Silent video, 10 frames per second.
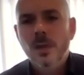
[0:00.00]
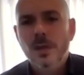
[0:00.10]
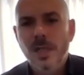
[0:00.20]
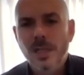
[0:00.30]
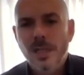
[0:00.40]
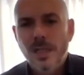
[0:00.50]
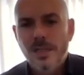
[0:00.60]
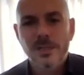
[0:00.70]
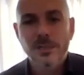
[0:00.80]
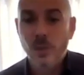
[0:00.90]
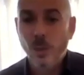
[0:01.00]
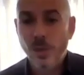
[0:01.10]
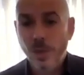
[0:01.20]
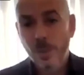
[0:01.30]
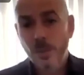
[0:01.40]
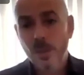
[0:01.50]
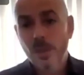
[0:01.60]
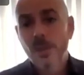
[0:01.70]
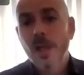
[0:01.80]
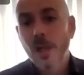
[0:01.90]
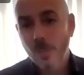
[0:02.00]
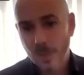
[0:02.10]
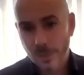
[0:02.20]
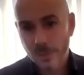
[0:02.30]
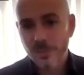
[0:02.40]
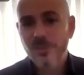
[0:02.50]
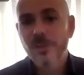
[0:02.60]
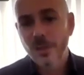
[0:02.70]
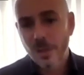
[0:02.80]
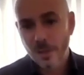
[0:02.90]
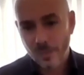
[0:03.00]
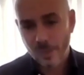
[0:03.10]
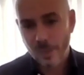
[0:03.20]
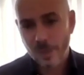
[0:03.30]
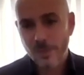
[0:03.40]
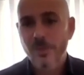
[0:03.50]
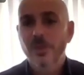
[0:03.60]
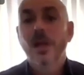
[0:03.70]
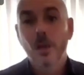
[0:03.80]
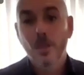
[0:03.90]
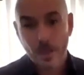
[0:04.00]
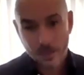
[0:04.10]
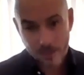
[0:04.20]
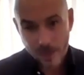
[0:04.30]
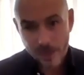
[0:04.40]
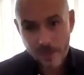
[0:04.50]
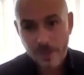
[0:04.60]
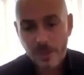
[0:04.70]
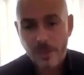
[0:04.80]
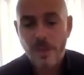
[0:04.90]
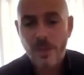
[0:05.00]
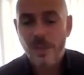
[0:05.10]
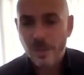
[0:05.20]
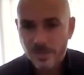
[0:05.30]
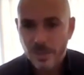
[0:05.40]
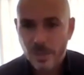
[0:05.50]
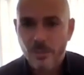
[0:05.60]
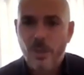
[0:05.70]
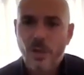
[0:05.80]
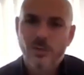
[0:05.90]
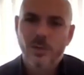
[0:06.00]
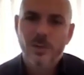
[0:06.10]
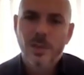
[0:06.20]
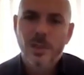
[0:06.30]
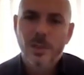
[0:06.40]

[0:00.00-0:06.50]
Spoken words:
Okay? That's the only way you're going to be able to help others, love others, help others believe in themselves also.